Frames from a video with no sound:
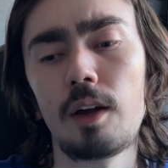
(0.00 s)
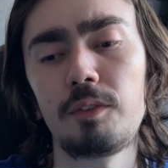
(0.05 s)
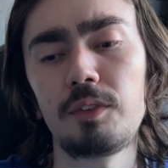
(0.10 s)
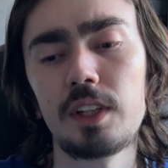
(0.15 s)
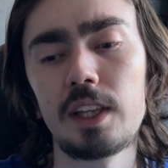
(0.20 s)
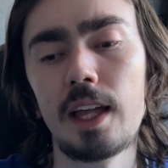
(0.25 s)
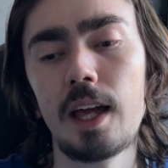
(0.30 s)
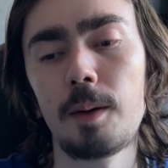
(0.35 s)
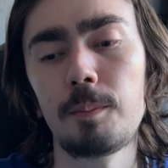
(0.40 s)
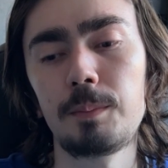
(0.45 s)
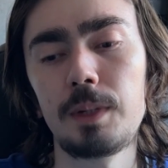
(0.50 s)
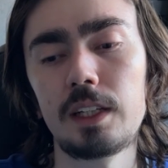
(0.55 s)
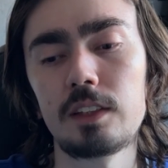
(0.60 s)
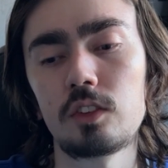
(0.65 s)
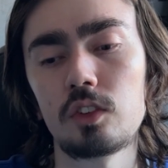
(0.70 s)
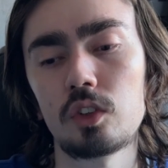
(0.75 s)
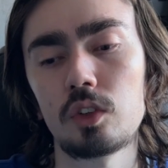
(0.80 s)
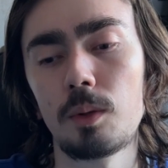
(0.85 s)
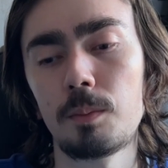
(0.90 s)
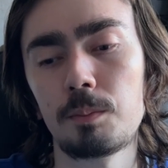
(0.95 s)
feel like I made
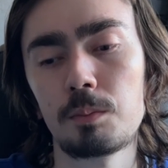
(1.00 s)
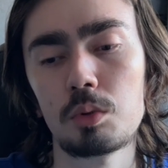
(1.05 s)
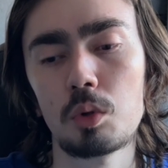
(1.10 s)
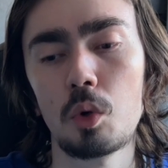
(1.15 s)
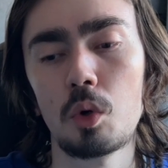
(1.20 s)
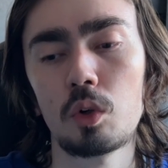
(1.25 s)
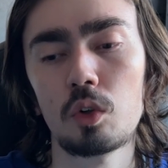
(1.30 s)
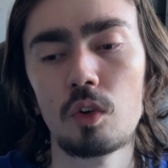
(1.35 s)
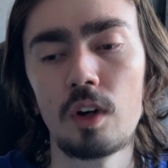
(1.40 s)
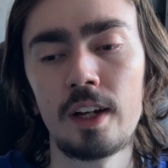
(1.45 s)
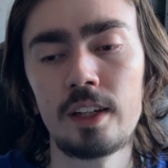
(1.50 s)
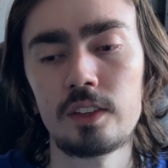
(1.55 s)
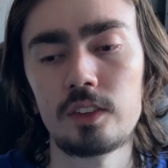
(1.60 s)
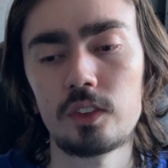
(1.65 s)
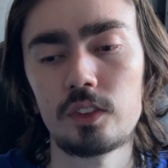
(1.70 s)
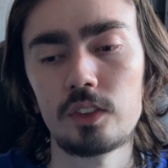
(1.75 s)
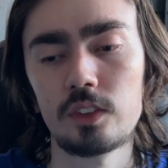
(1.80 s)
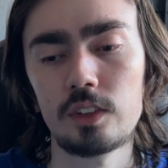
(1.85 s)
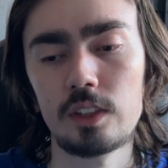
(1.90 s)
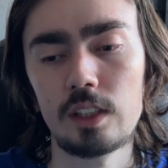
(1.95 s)
some
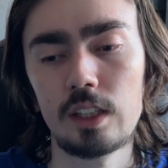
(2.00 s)
progress